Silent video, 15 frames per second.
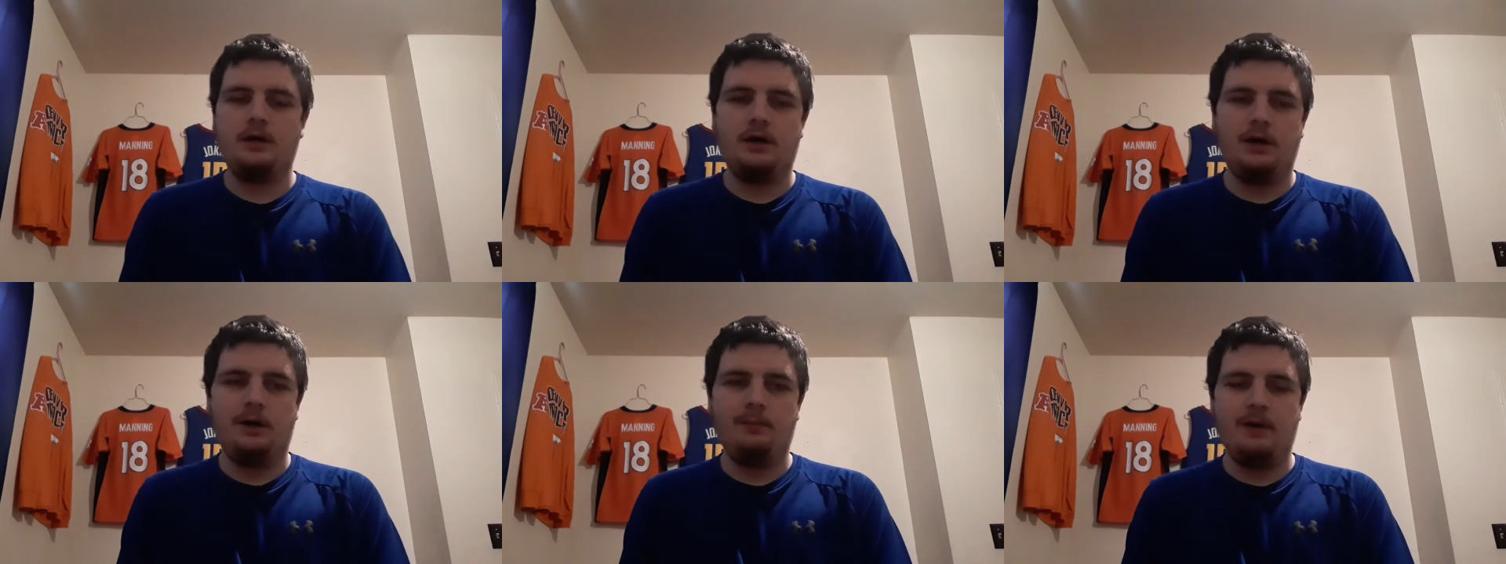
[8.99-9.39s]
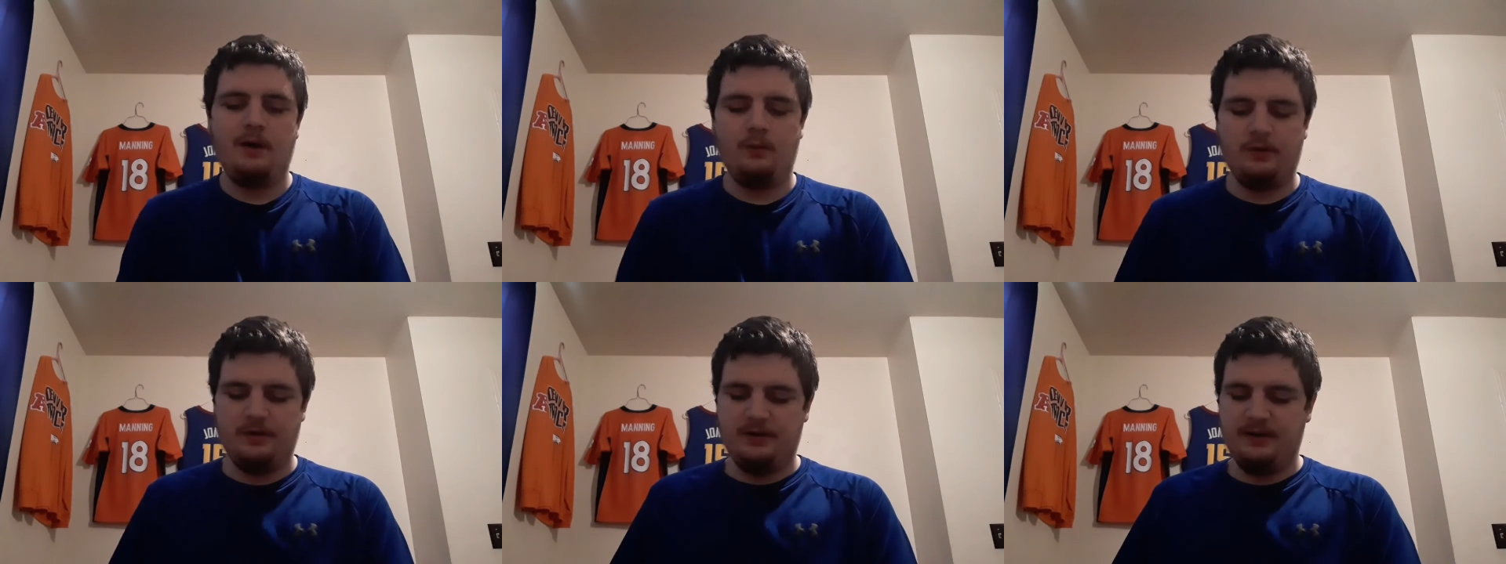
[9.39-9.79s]
Um,
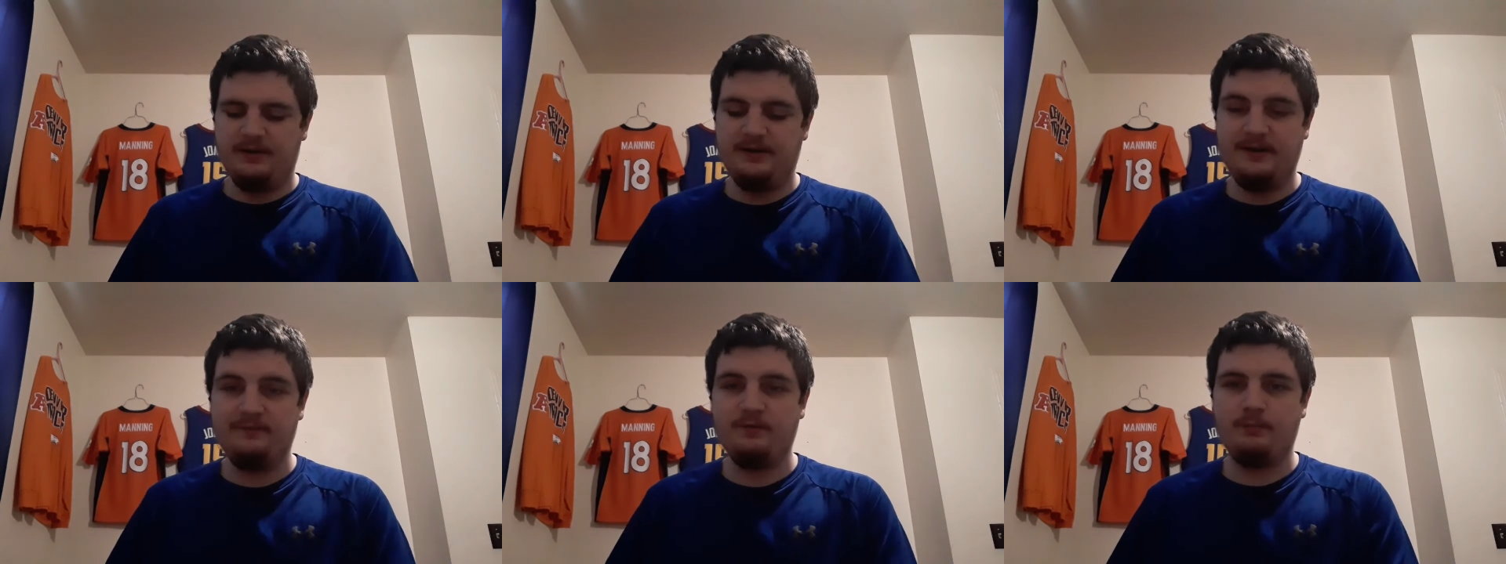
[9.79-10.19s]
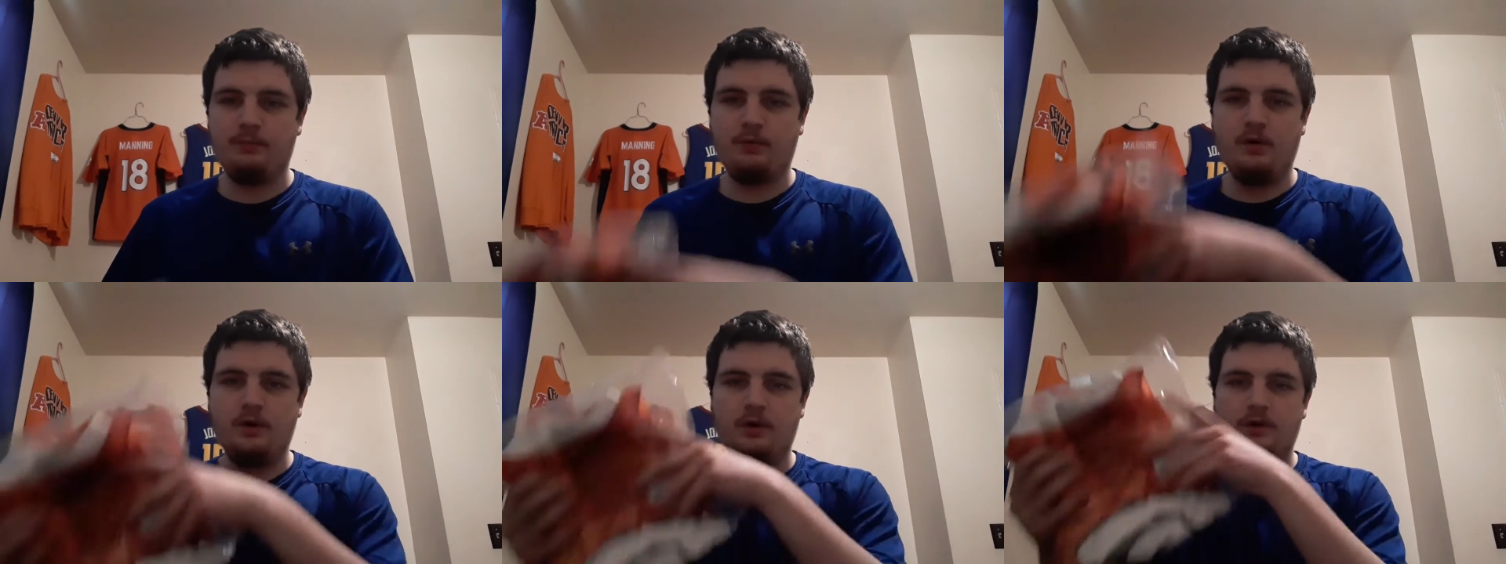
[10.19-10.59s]
I ordered a Denver
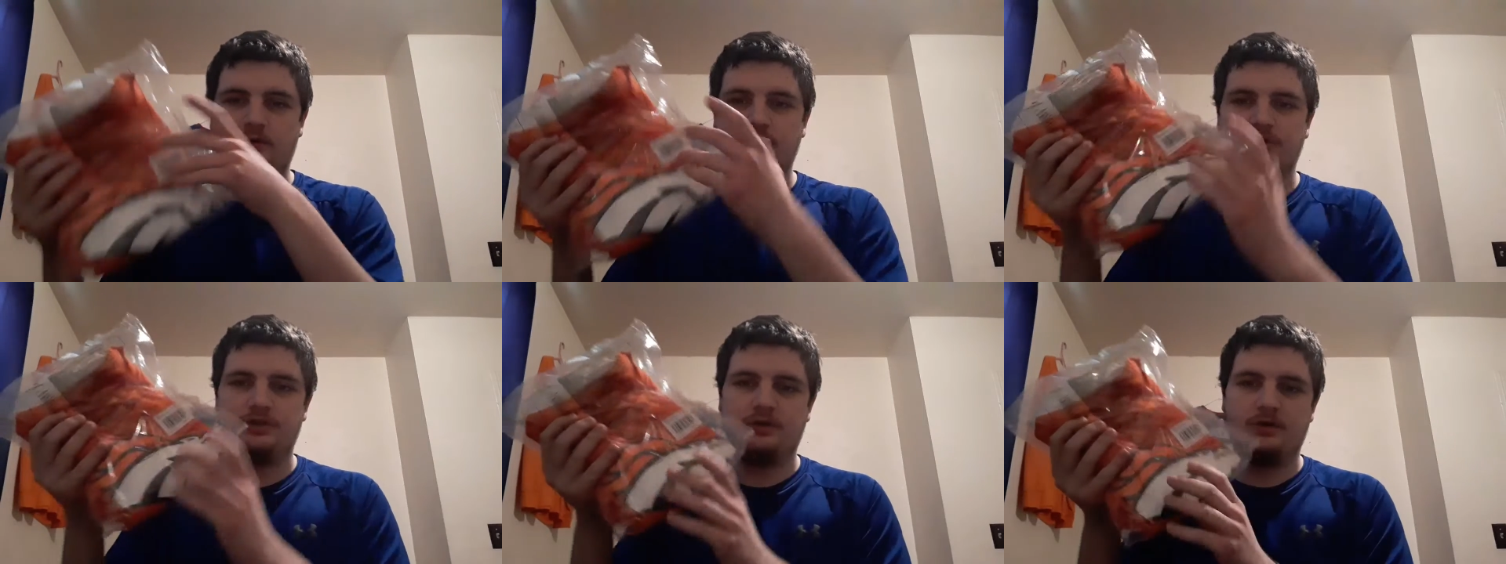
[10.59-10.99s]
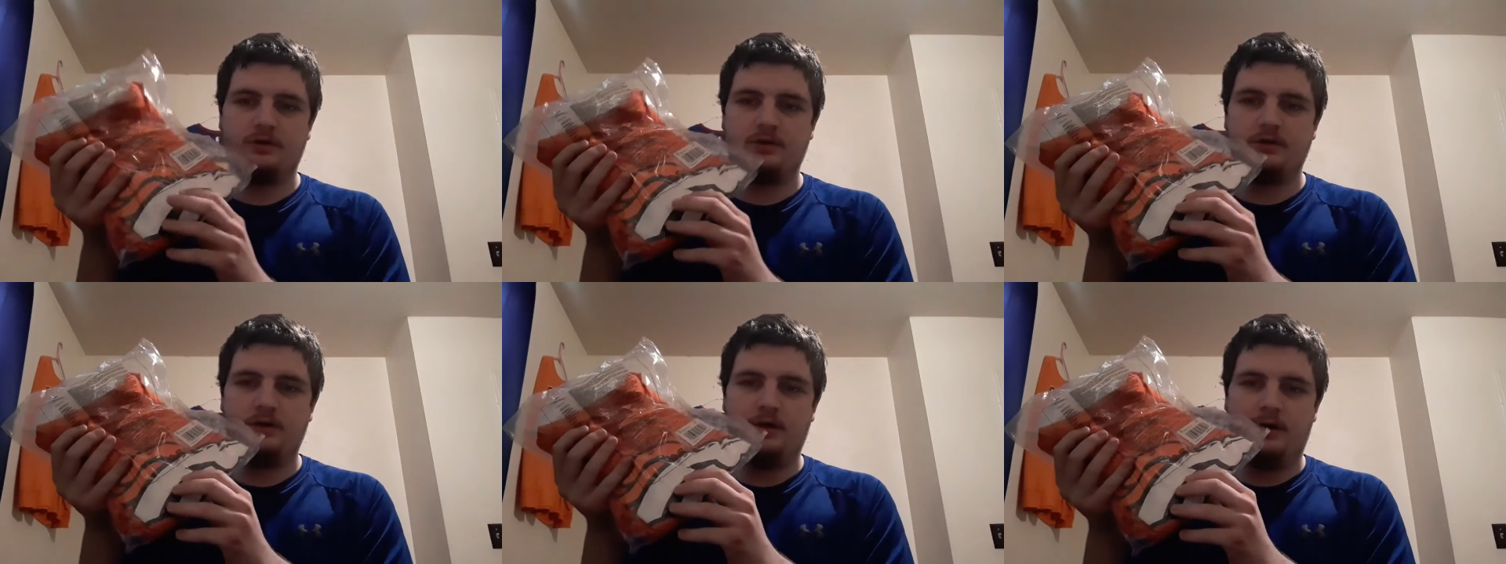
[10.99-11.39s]
Broncos
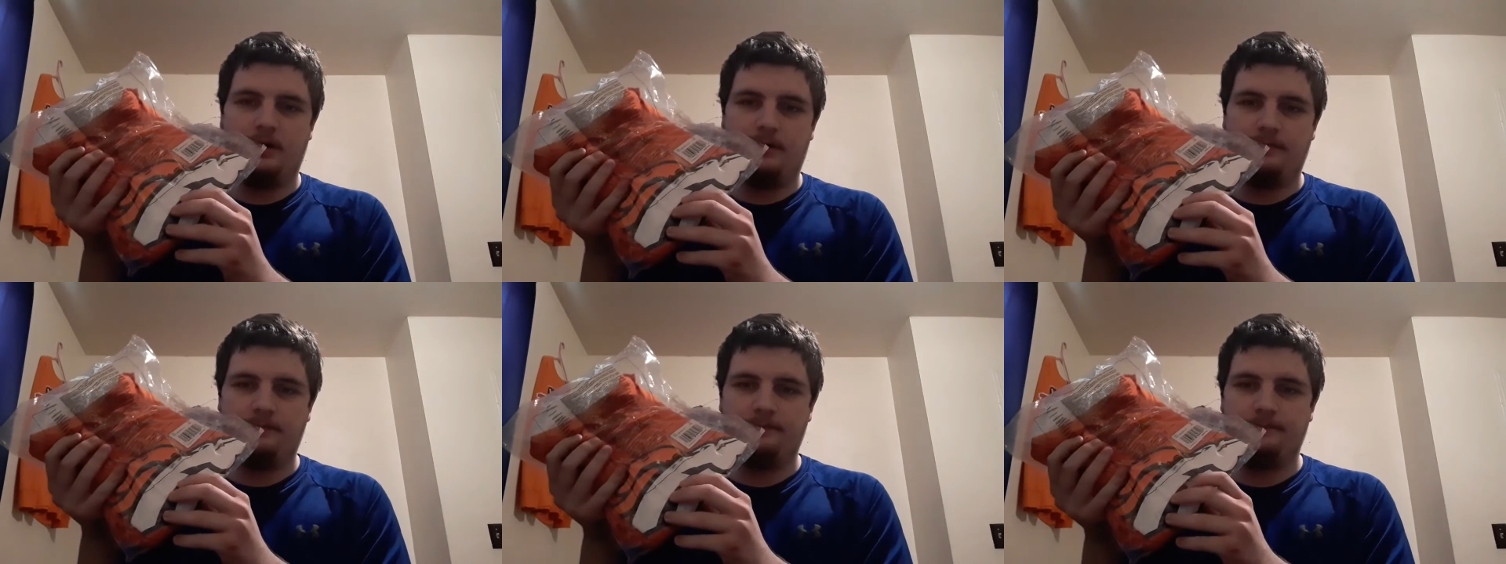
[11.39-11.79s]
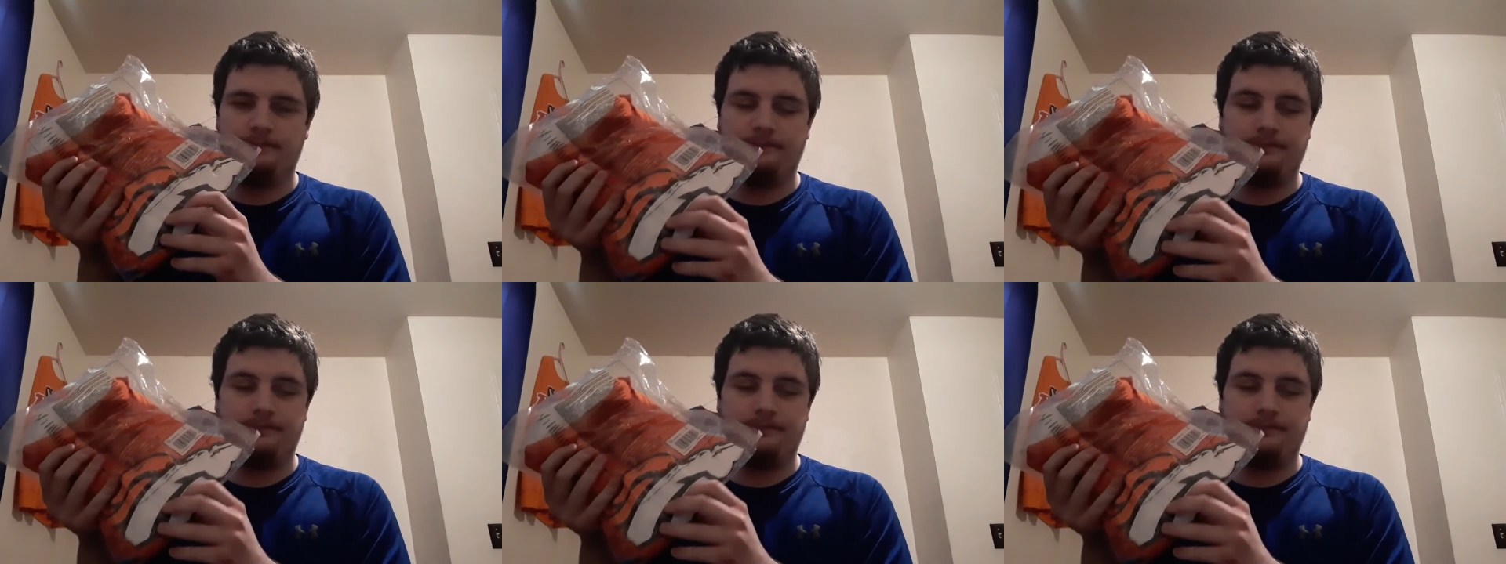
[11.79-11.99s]
shirt. Um,